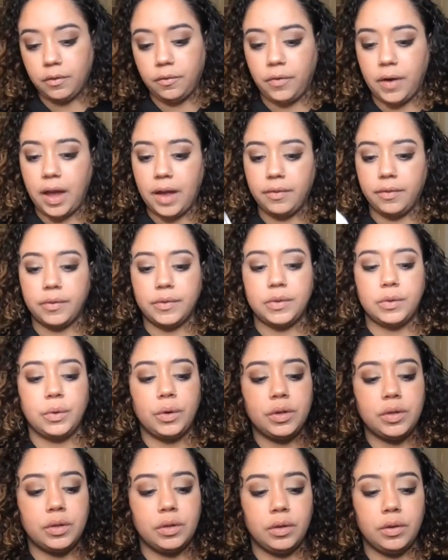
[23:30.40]
Five of
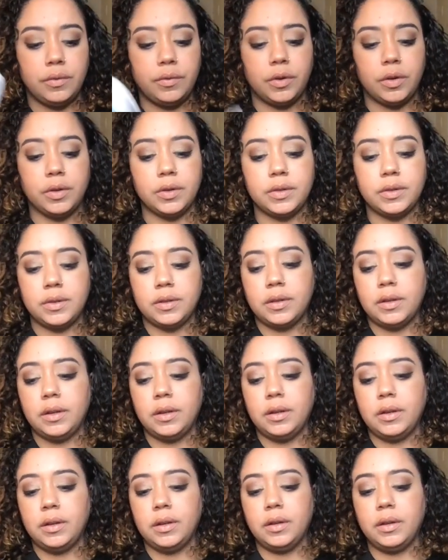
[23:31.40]
Swords in the reverse,
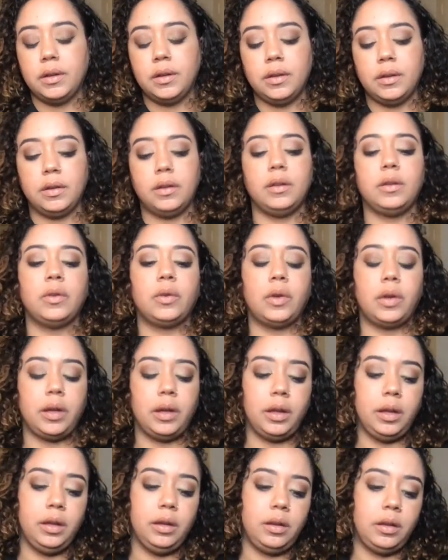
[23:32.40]

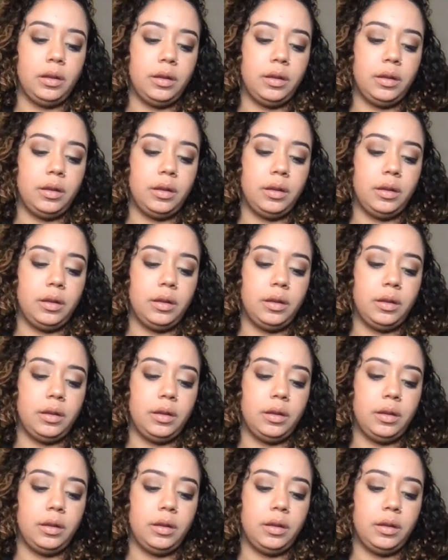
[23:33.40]
okay.